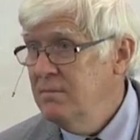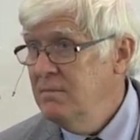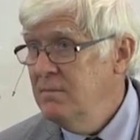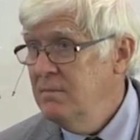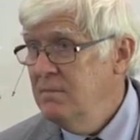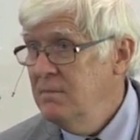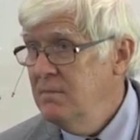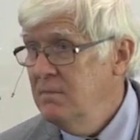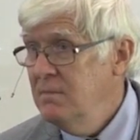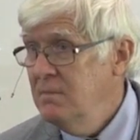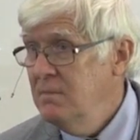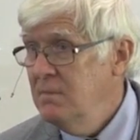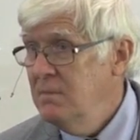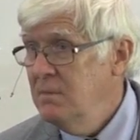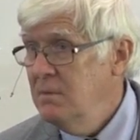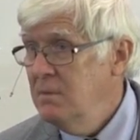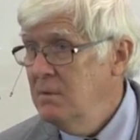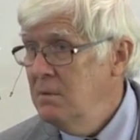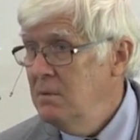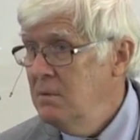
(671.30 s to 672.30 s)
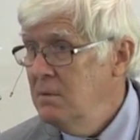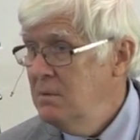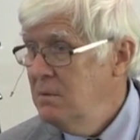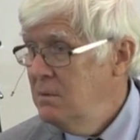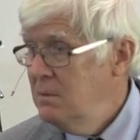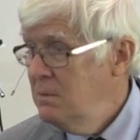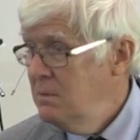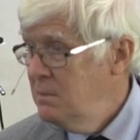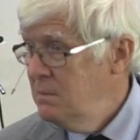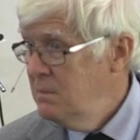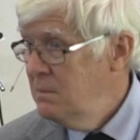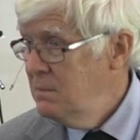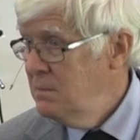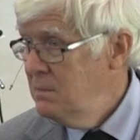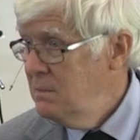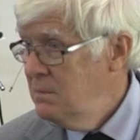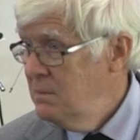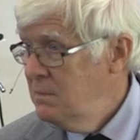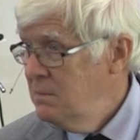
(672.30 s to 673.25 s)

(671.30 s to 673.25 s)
Nothing is said.